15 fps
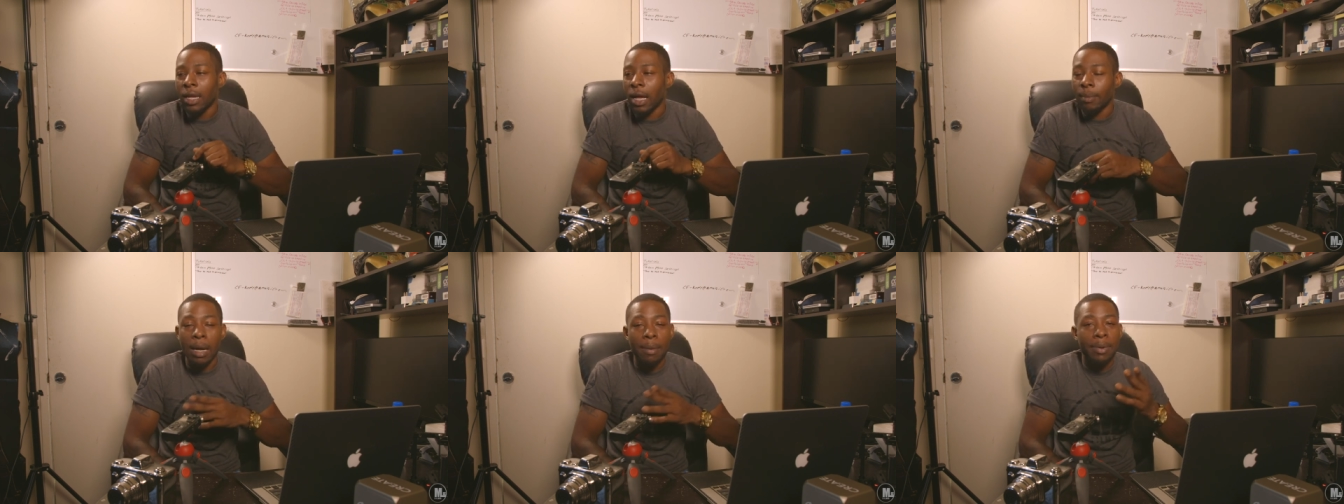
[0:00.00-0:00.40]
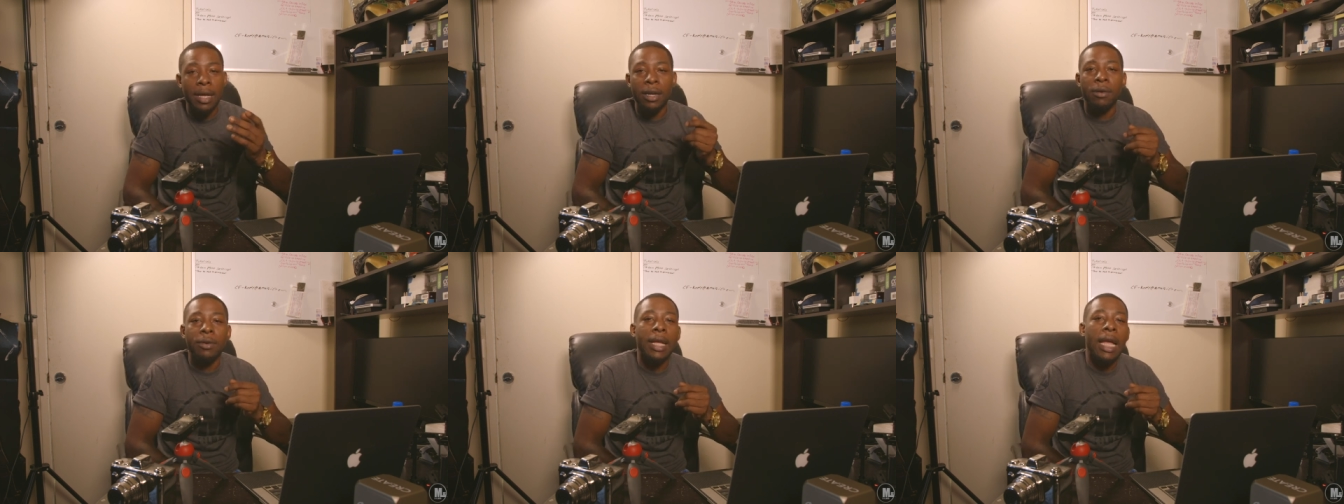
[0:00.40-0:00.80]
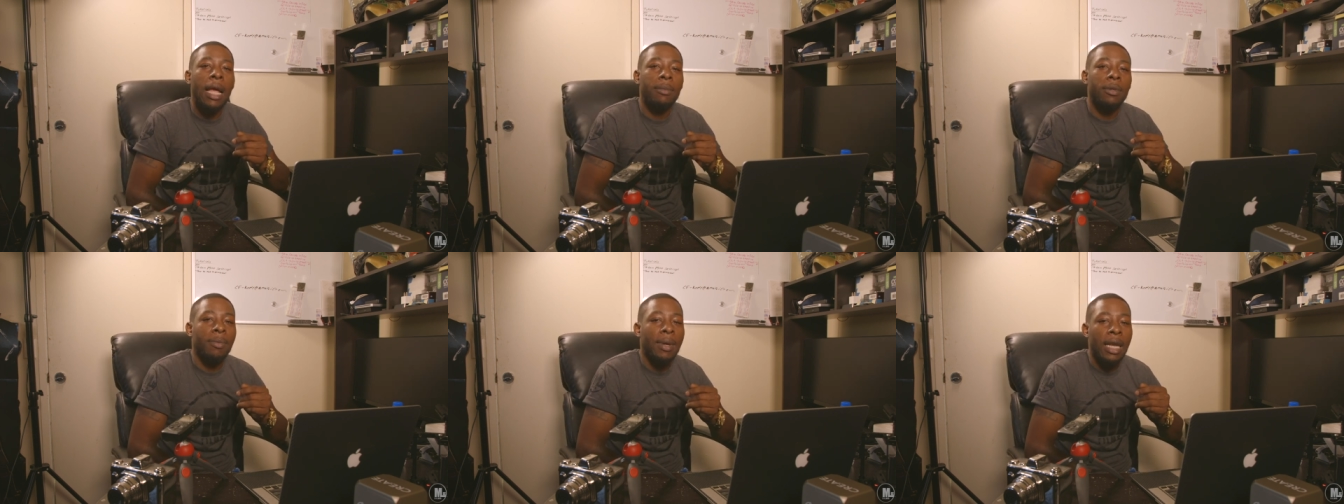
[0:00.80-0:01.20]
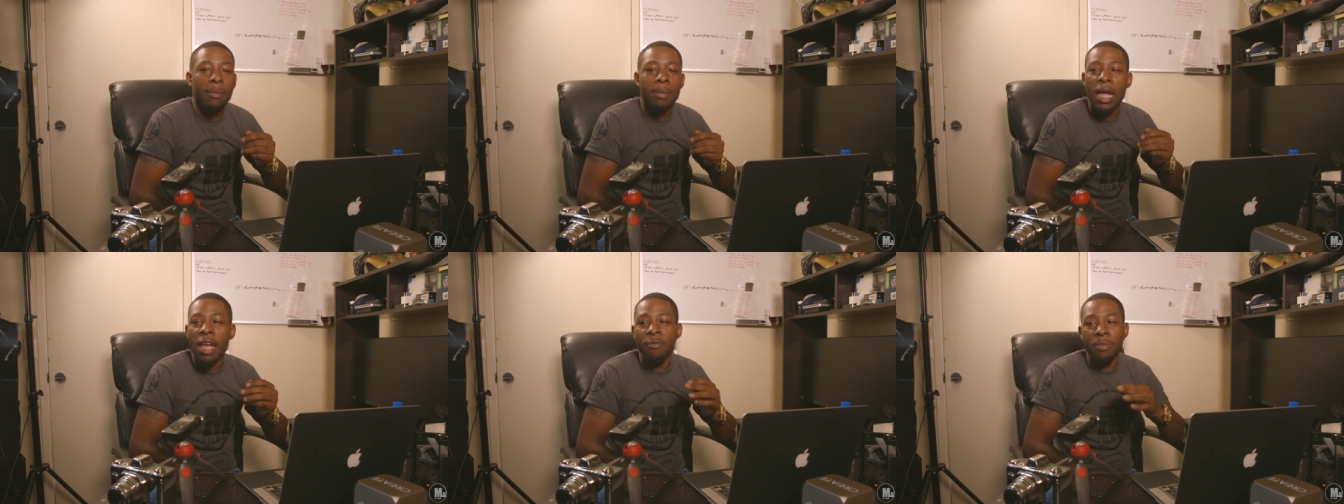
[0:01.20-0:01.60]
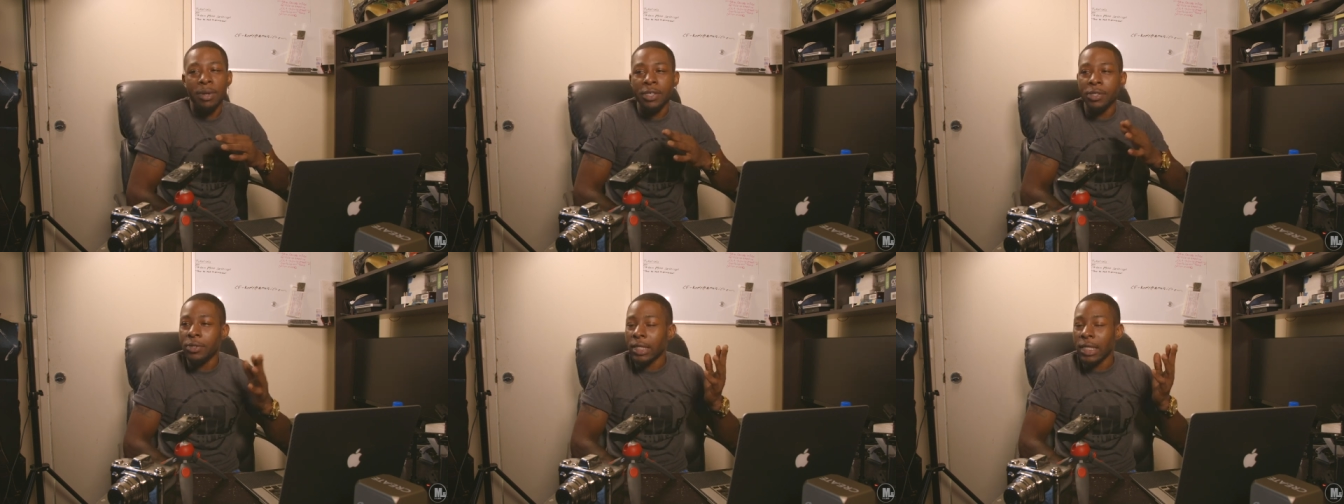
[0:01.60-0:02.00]
I'm not playing no games, man. I'm not haven't
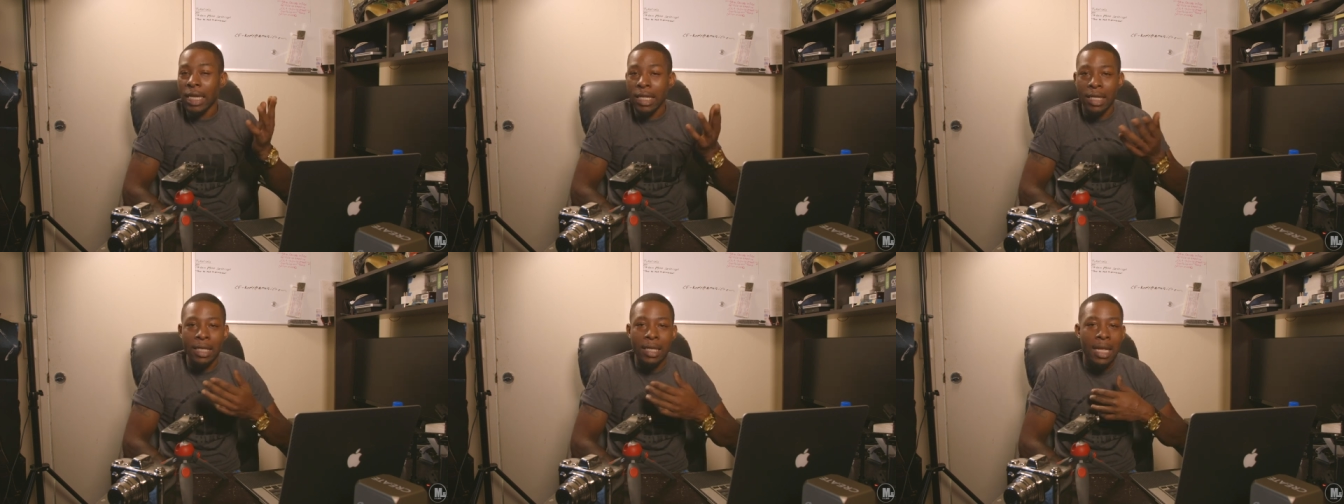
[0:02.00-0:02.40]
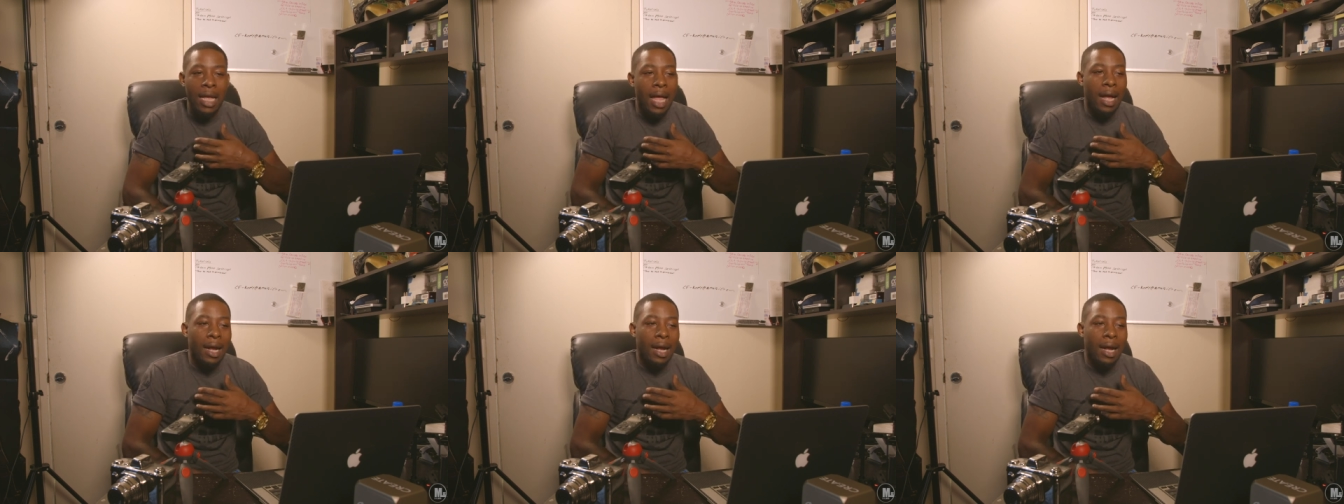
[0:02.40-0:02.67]
been using nothing.